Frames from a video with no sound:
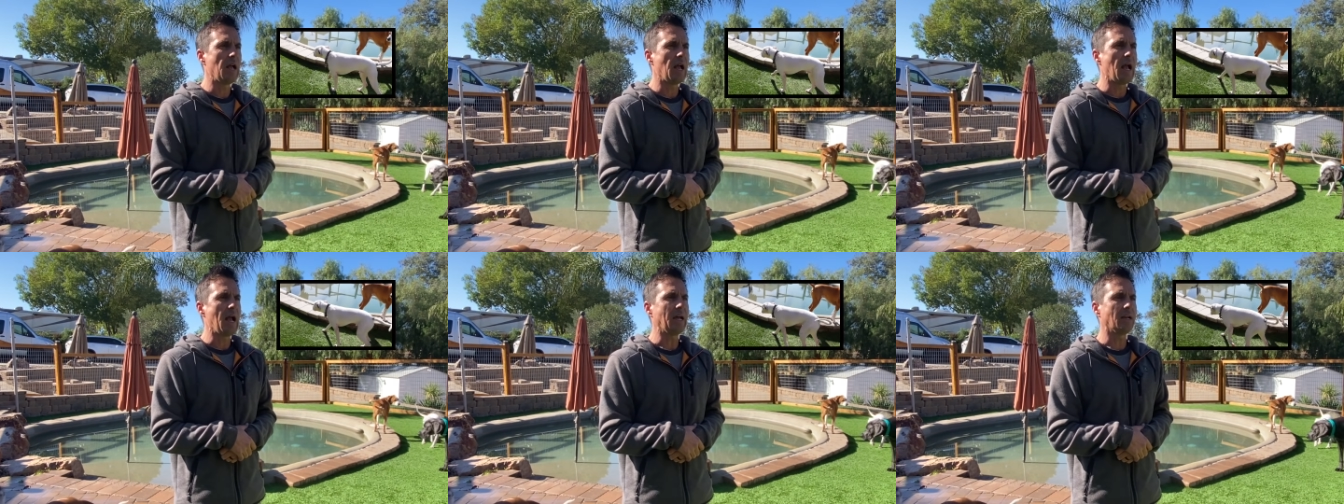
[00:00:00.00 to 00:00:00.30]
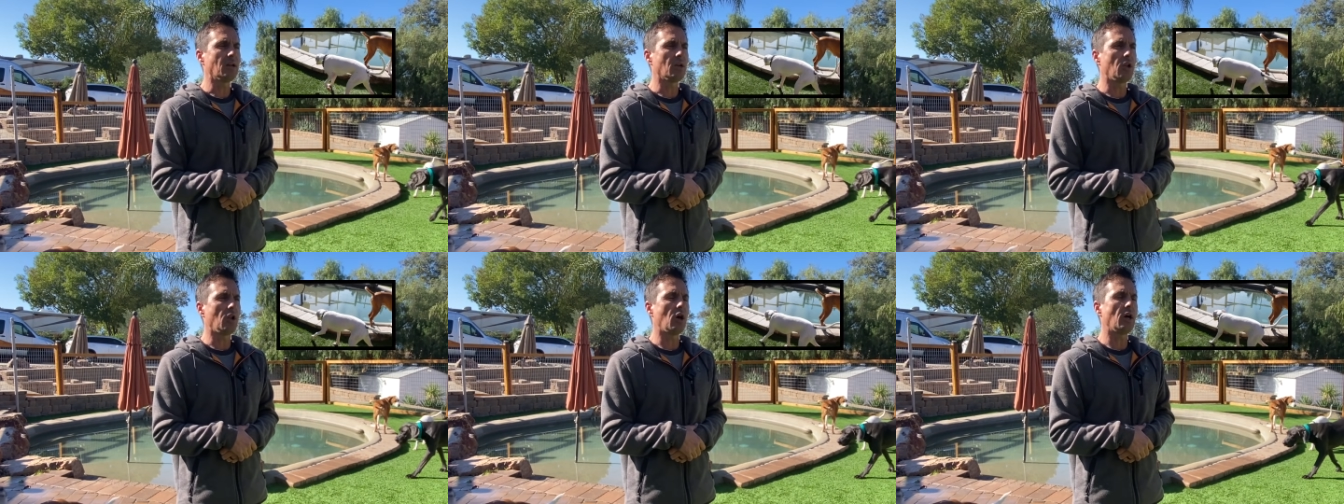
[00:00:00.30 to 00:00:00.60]

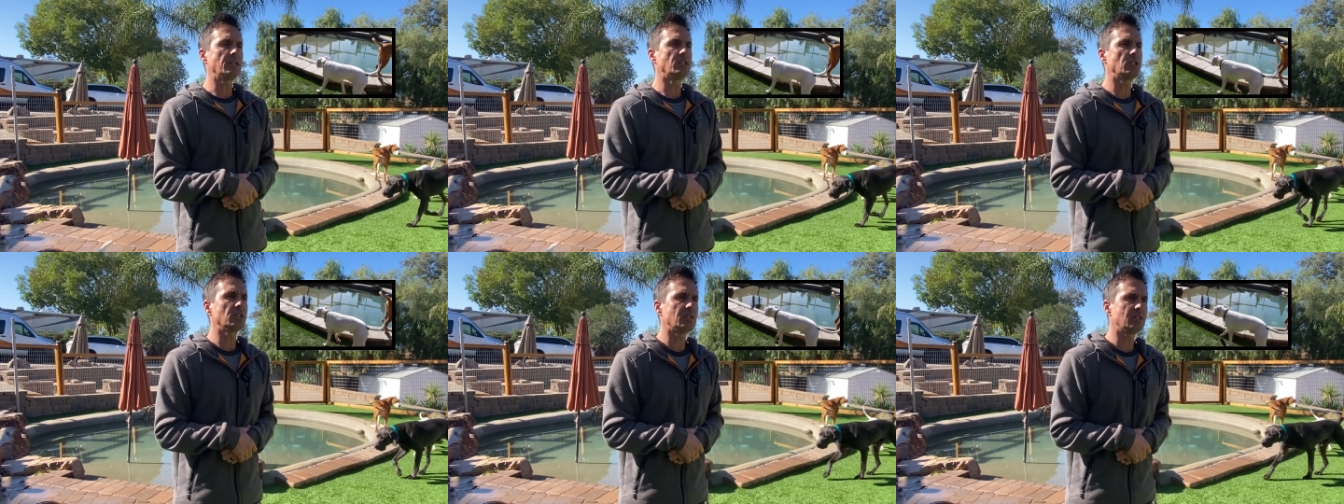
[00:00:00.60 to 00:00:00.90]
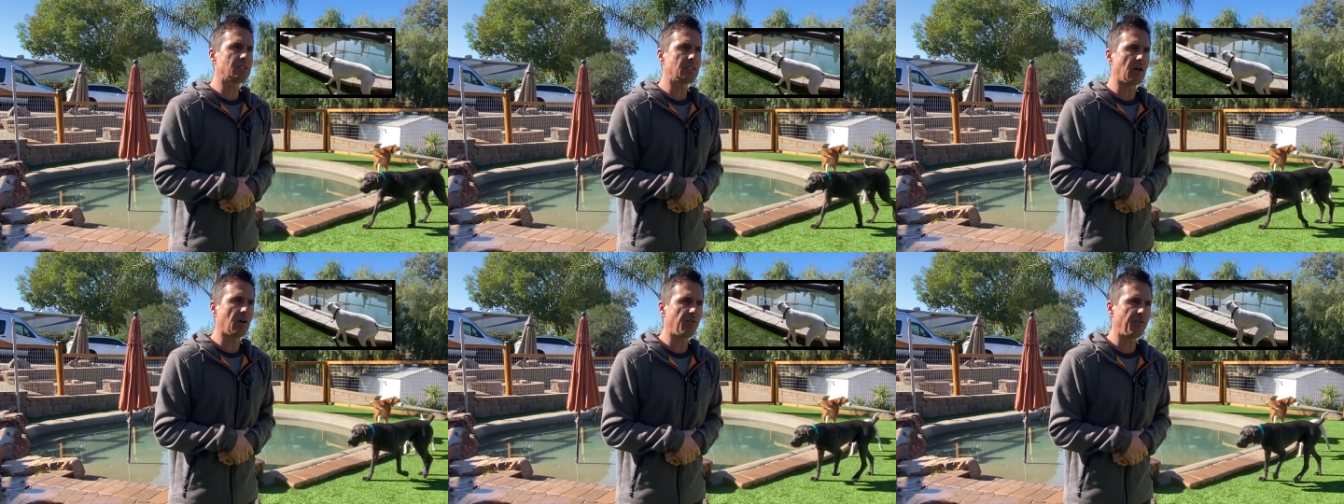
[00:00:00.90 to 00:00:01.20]
and launch
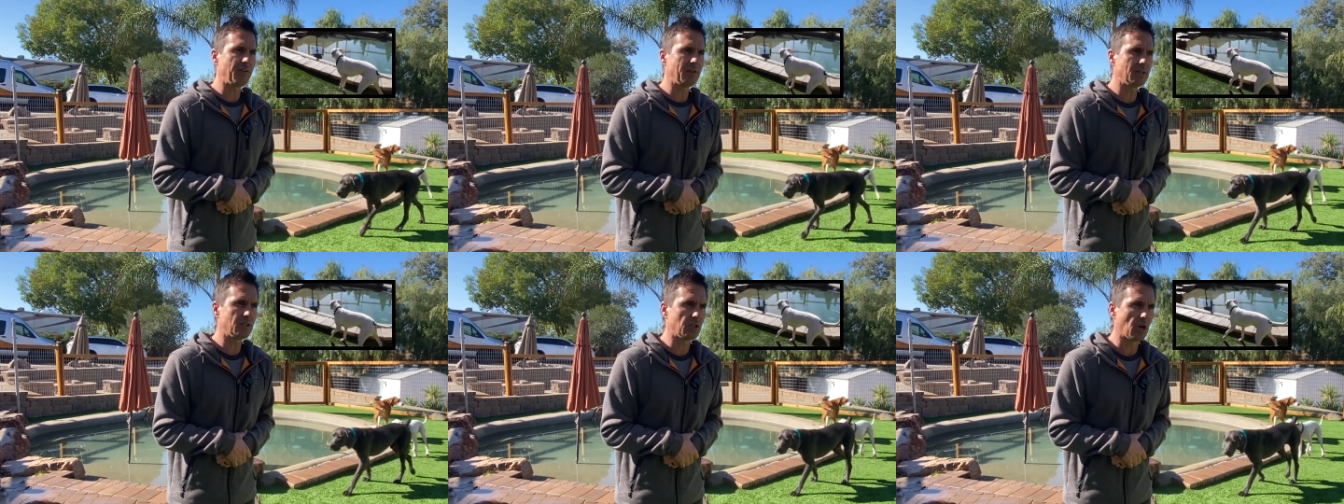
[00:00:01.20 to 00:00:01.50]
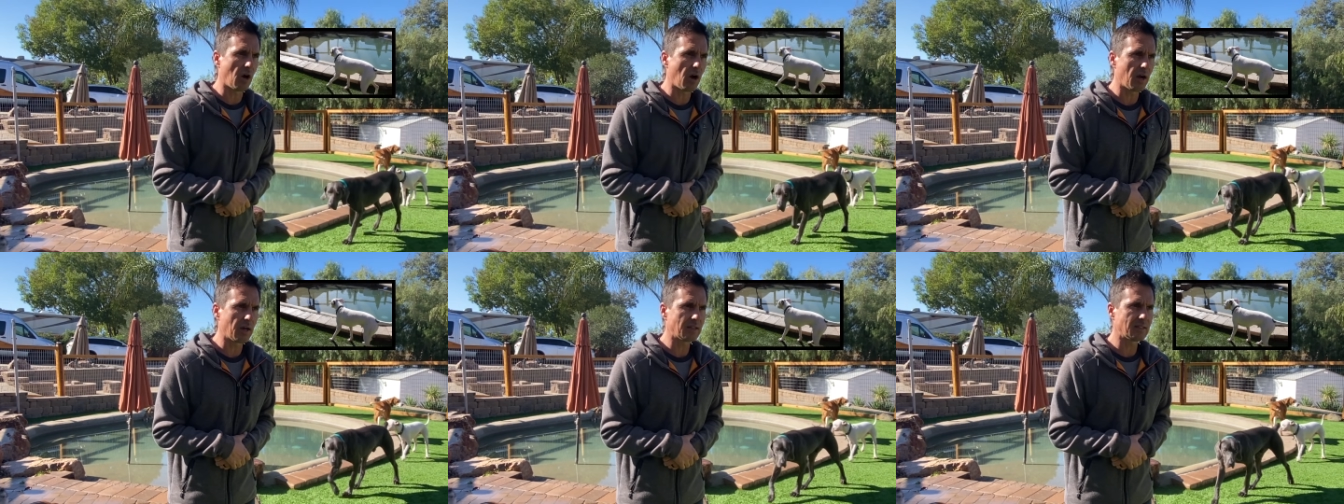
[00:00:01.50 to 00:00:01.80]
itself at
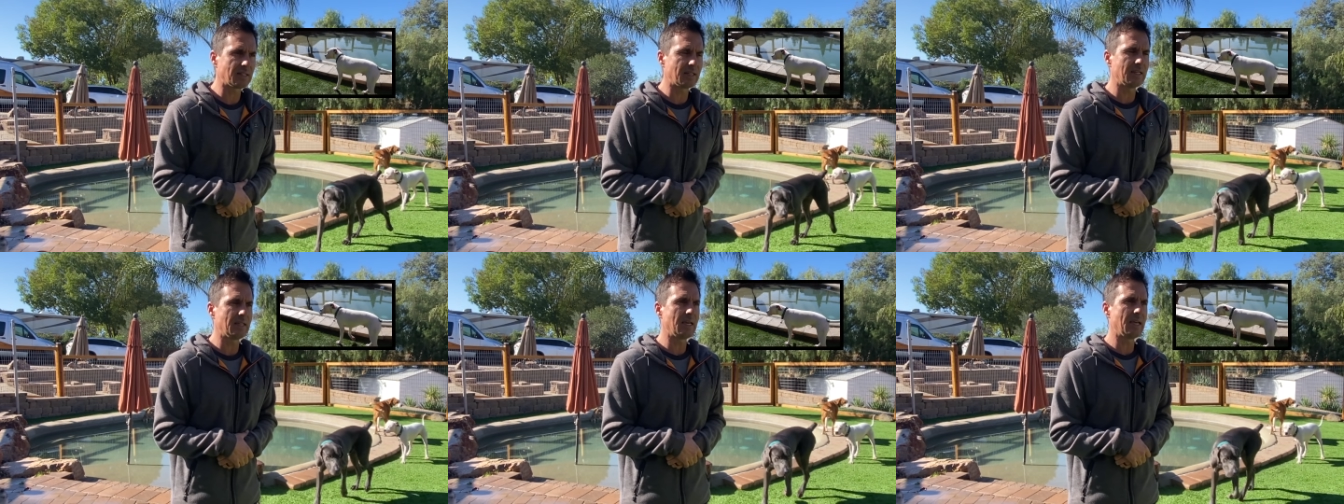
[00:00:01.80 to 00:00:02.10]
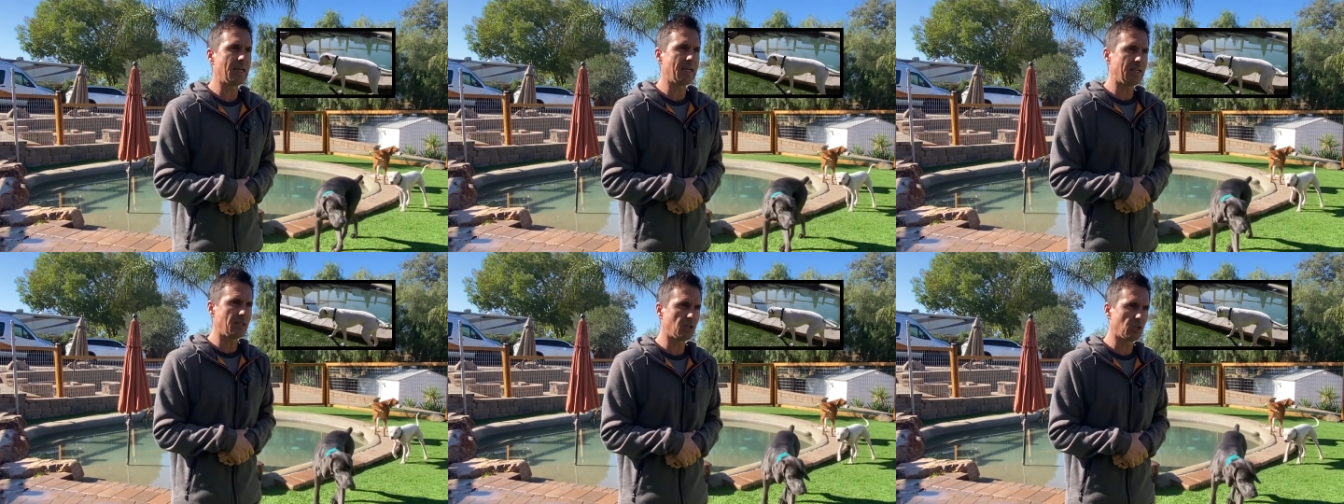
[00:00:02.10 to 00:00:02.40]
dogs and
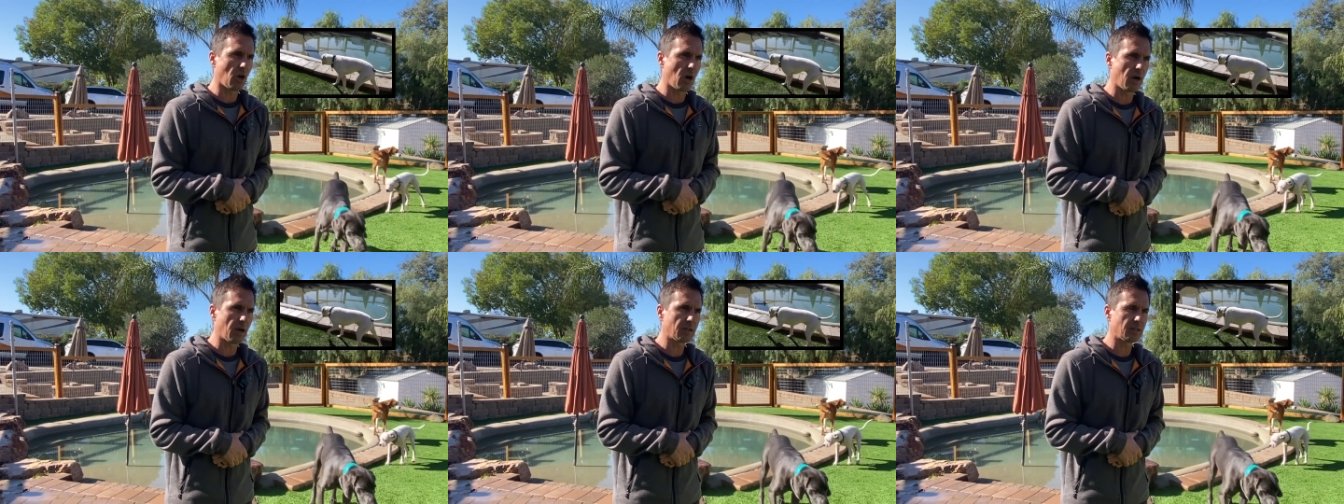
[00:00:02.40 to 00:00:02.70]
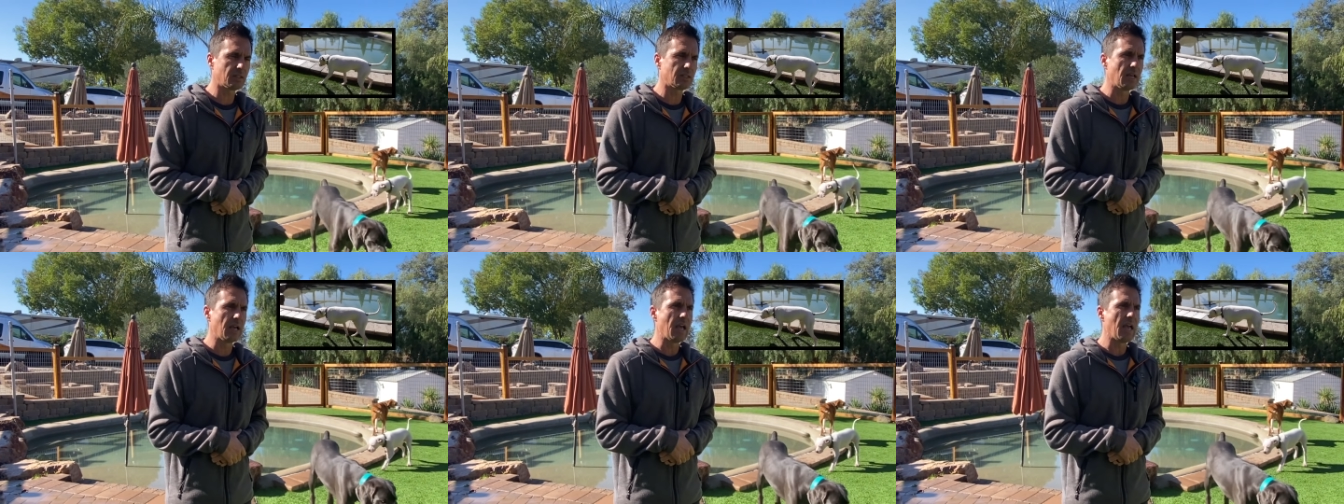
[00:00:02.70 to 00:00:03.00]
hit
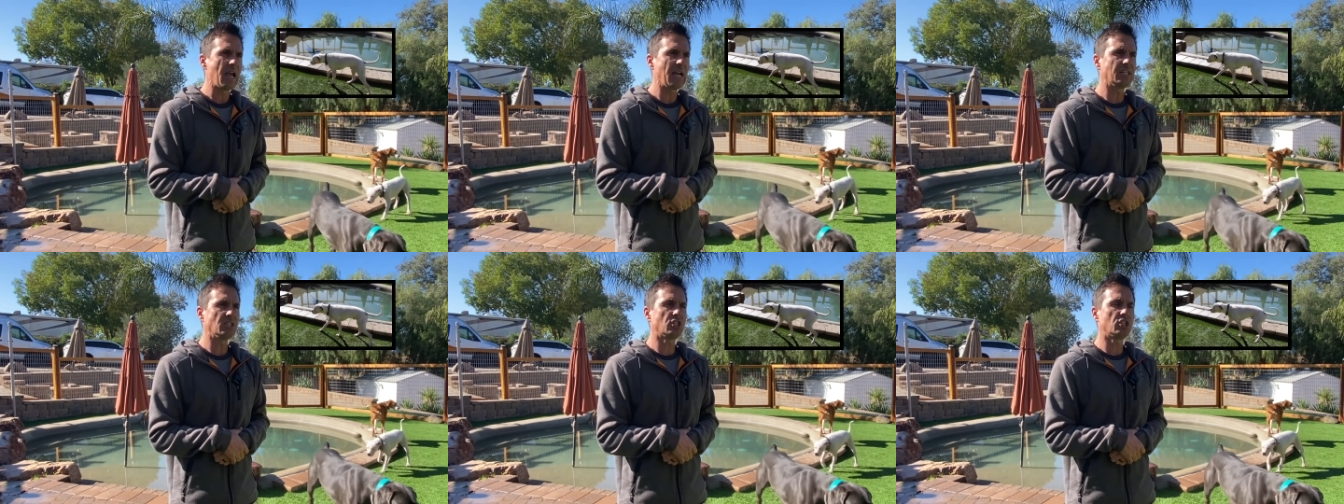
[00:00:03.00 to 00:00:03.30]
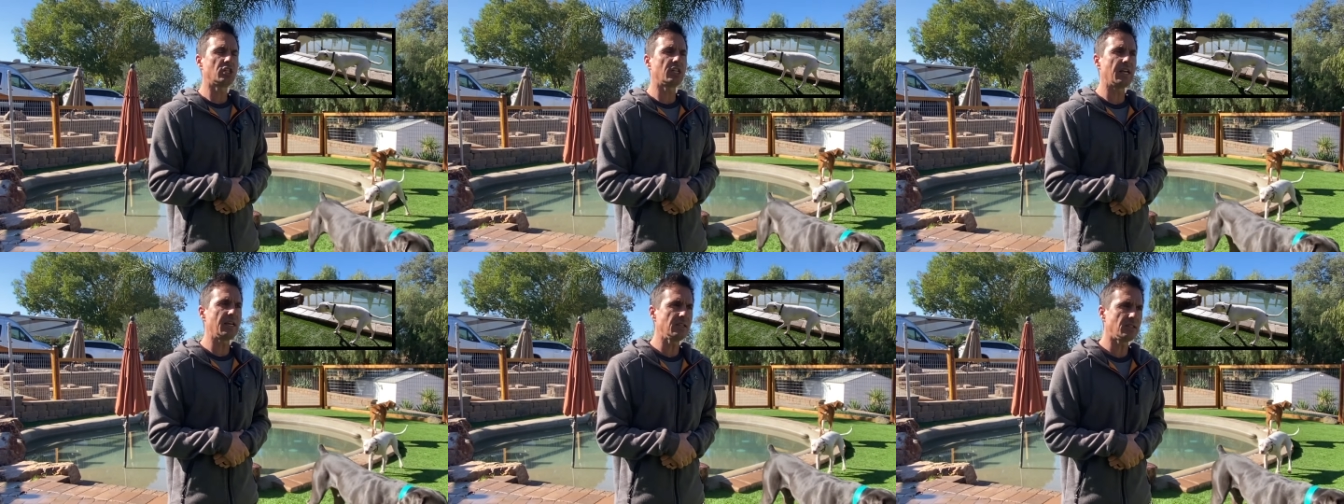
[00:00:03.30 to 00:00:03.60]
dogs and
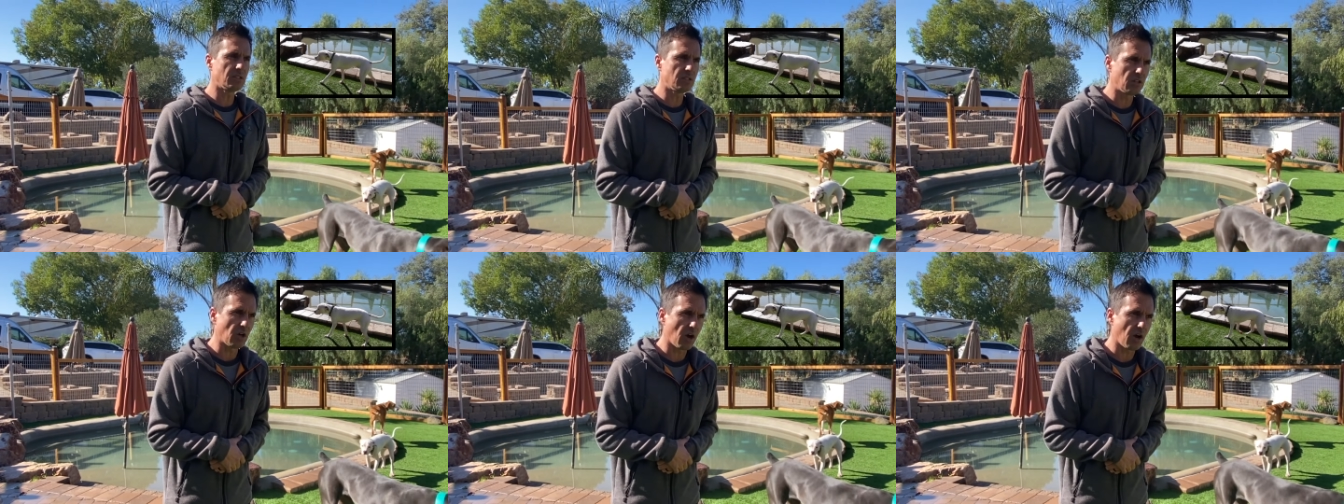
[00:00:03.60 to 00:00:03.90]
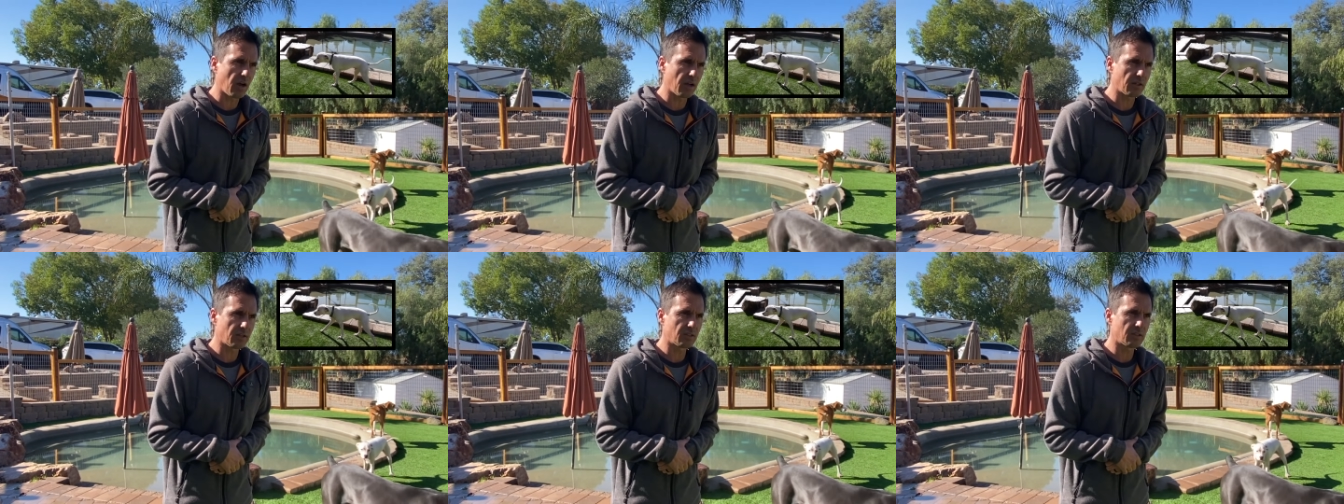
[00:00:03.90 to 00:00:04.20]
chase
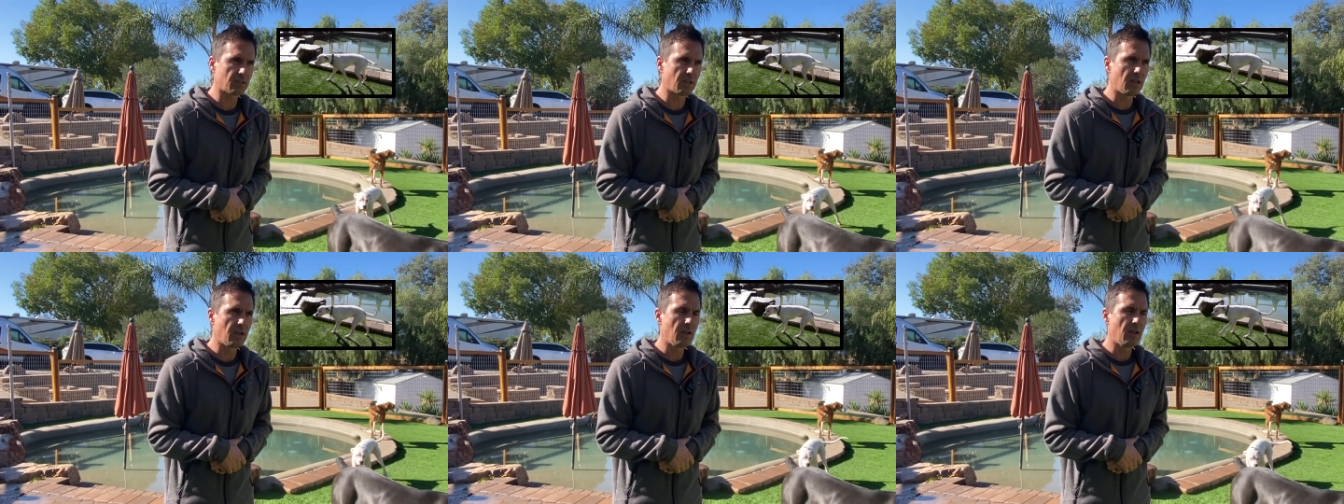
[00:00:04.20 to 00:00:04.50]
dogs.